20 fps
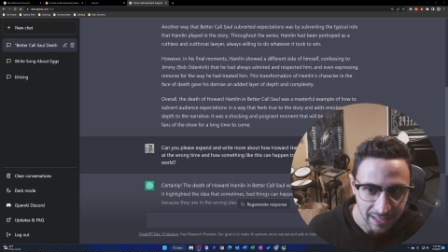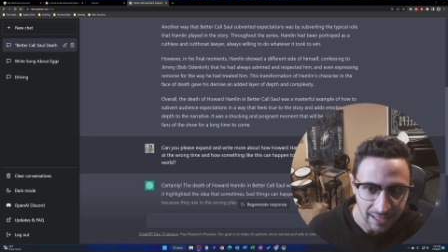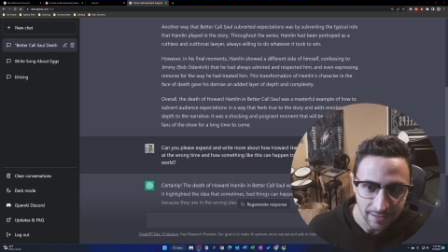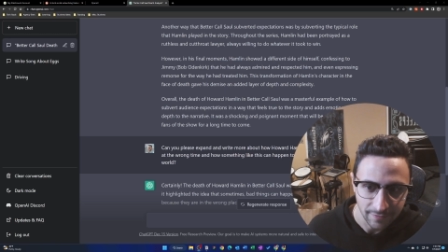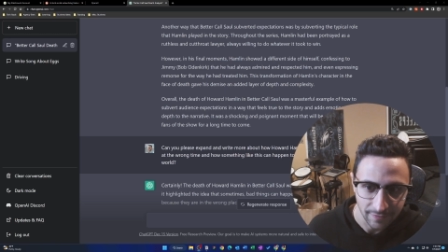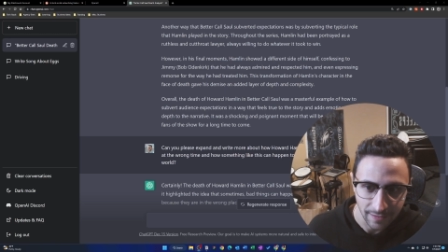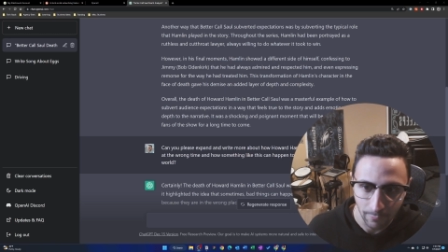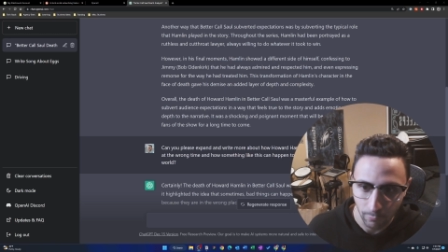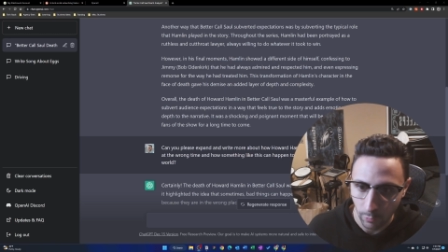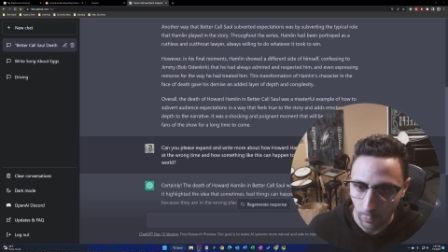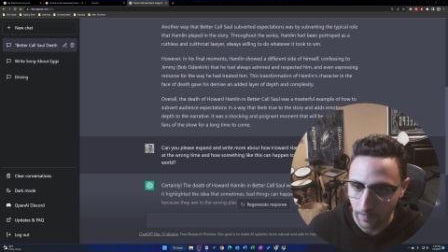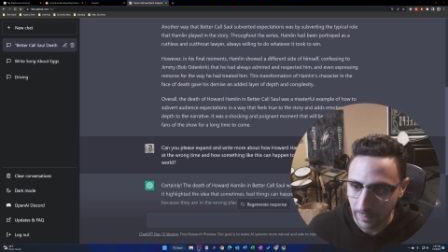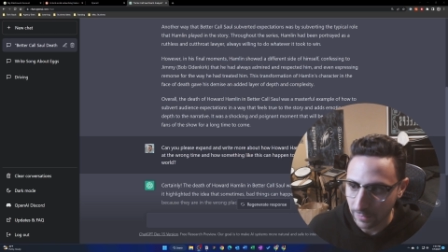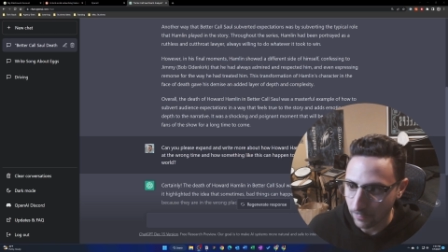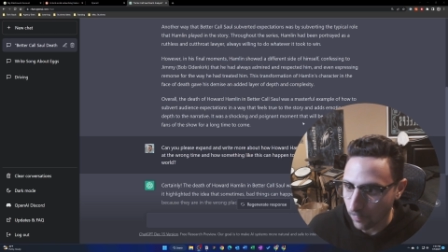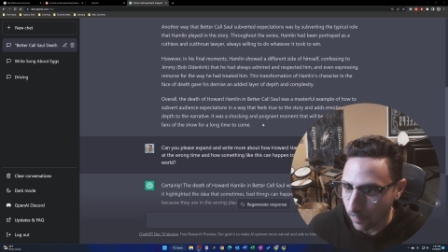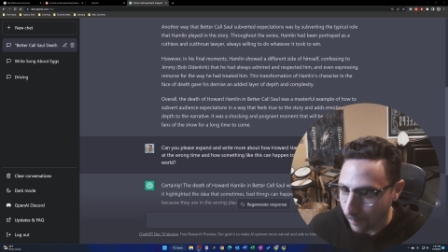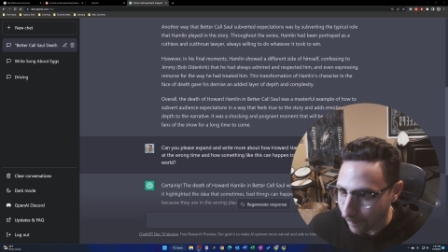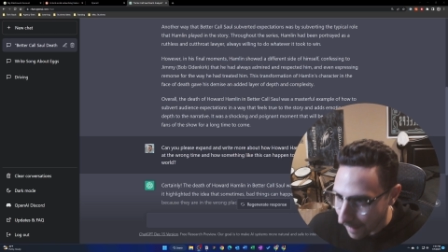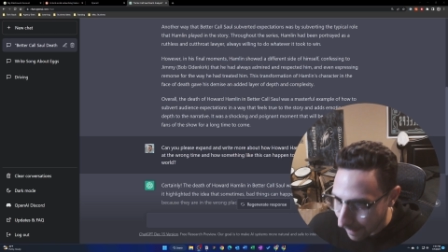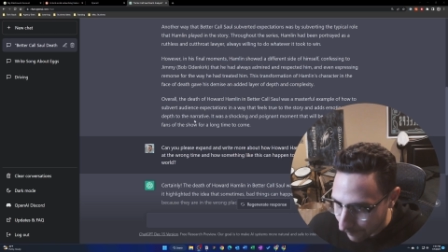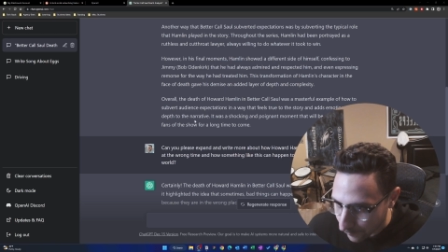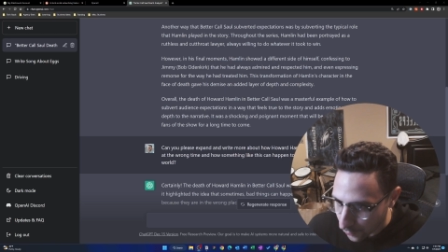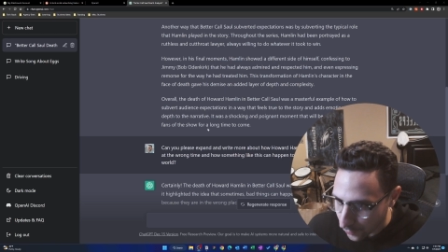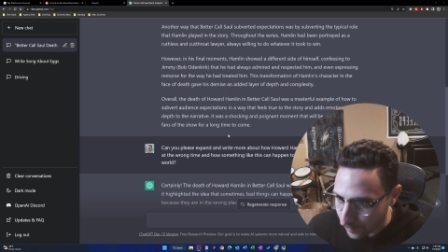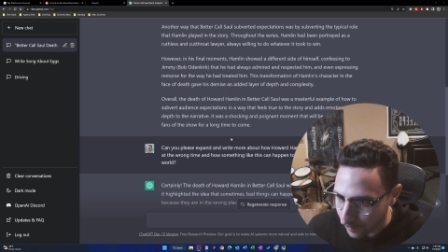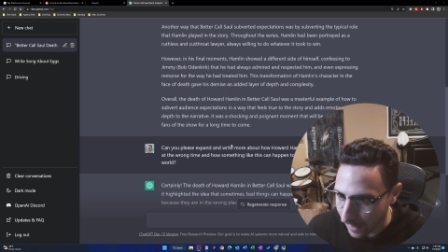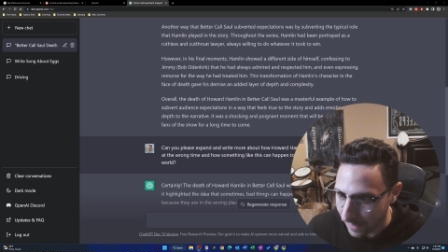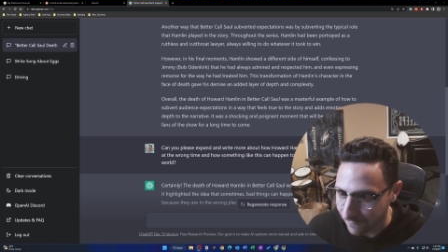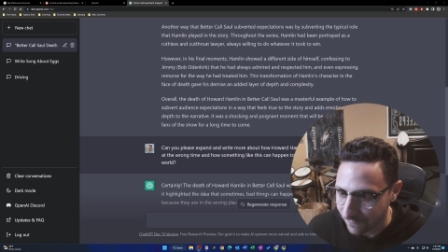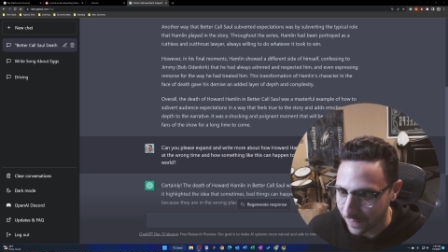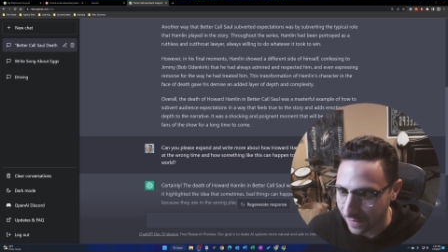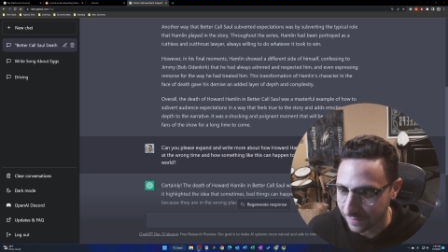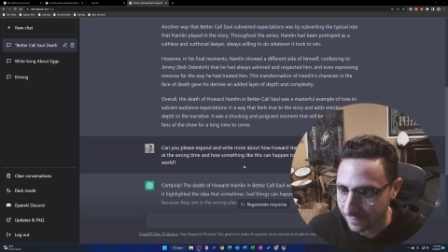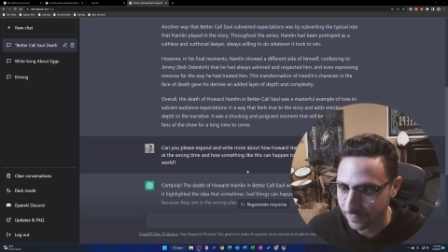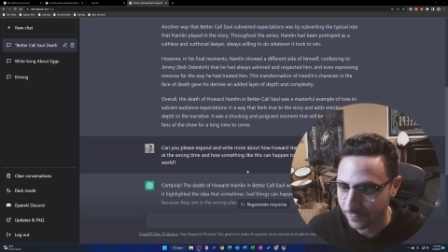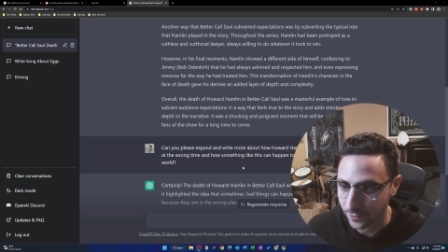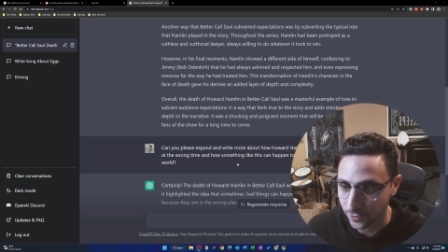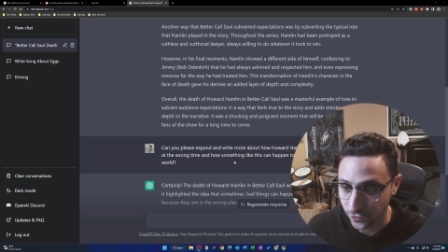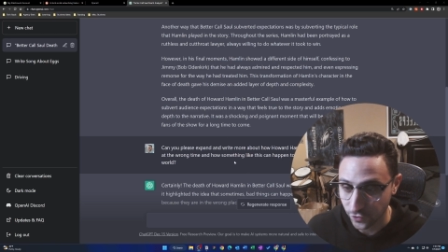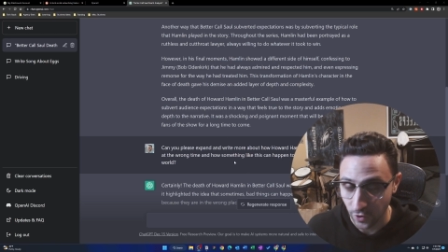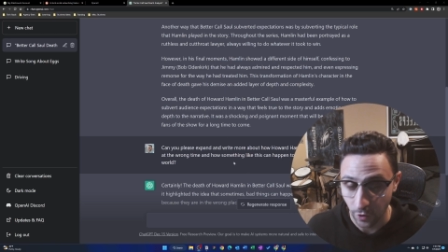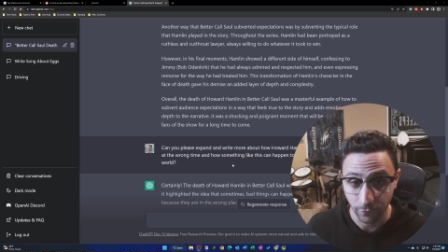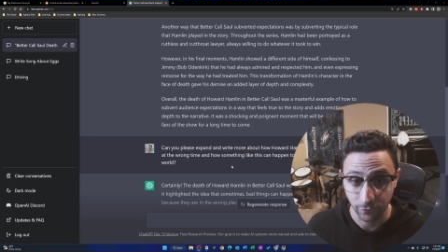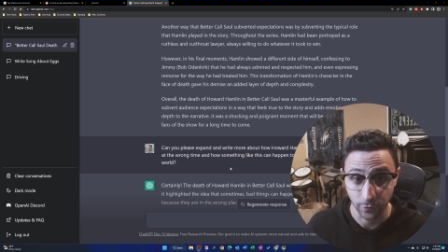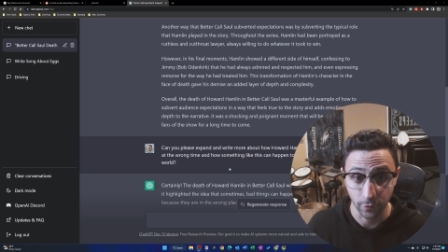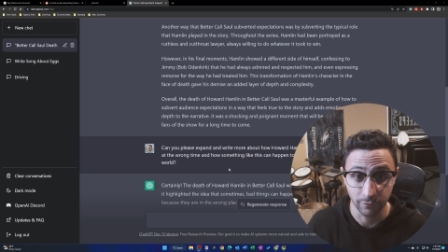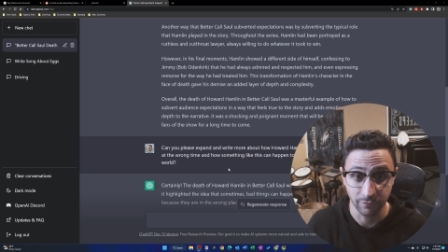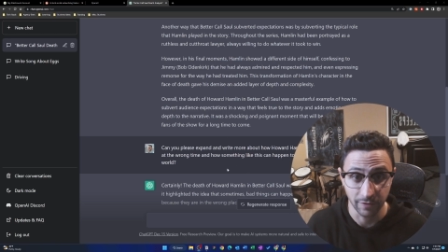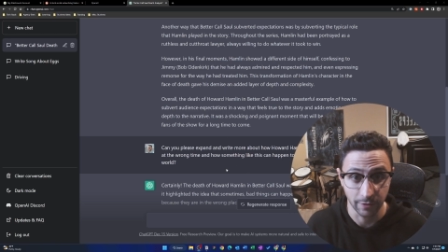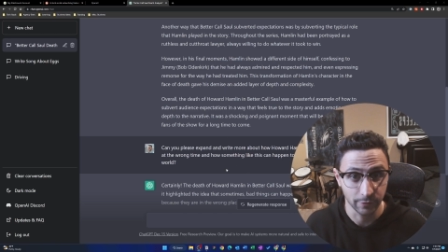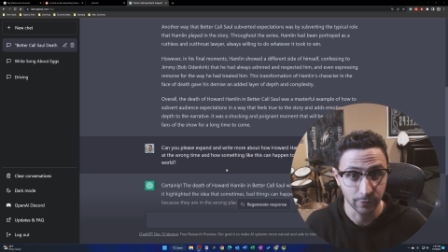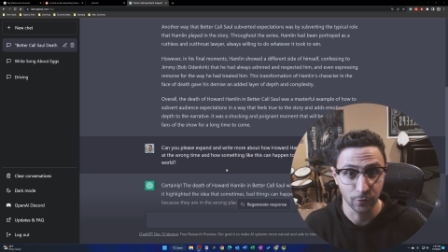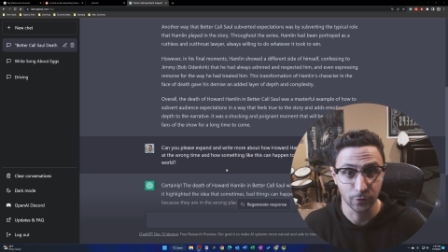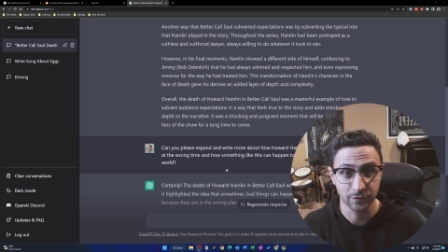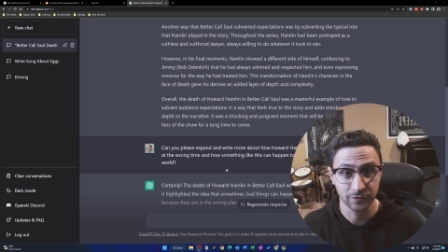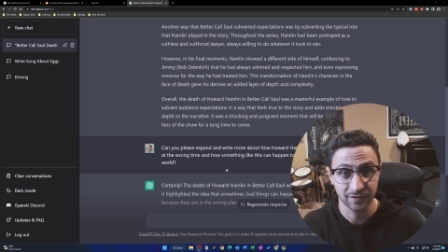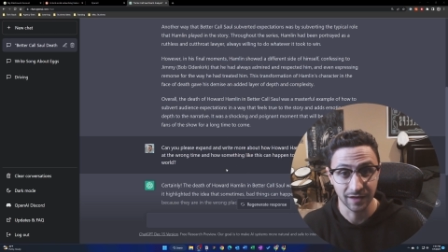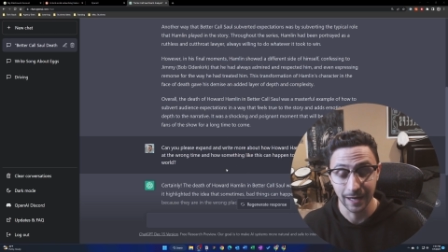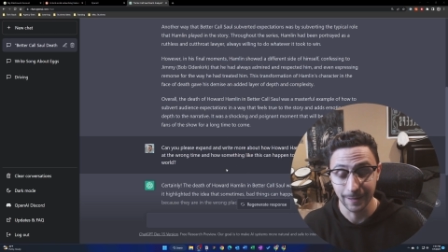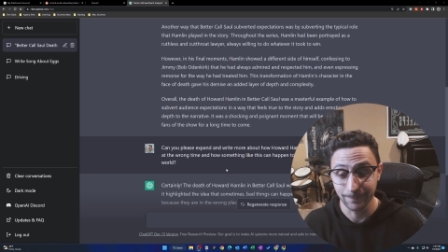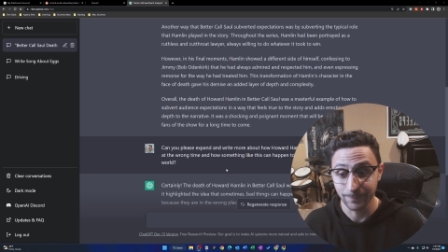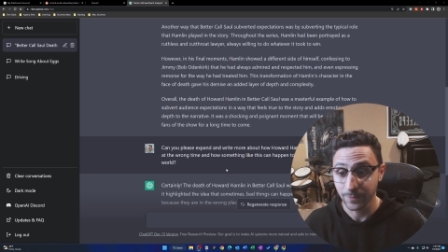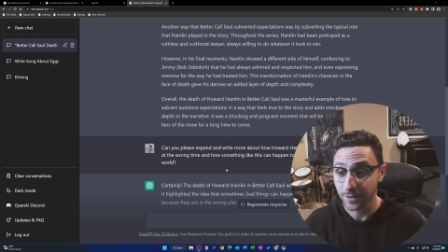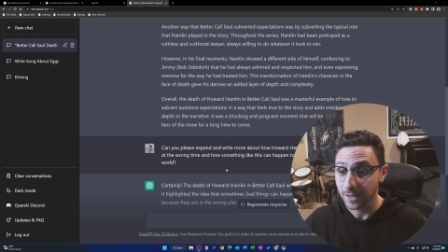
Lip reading: that will be remembered by fans of the show for a very long time.